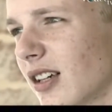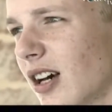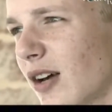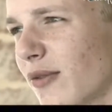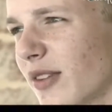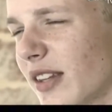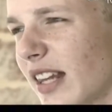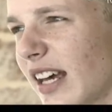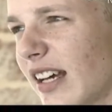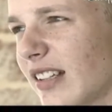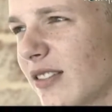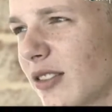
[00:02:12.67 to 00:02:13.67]
after
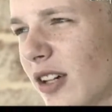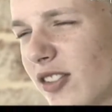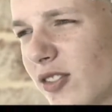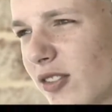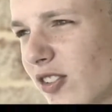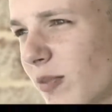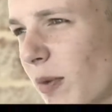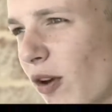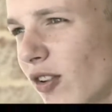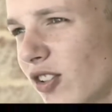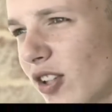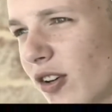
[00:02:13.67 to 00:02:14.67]
that, well, I sort of
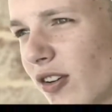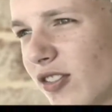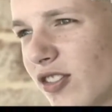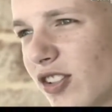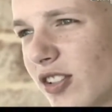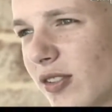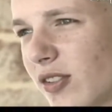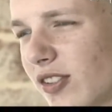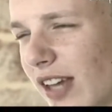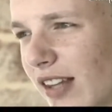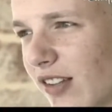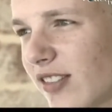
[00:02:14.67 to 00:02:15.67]
spoke to her, and she
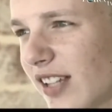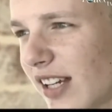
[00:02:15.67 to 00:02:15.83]
settled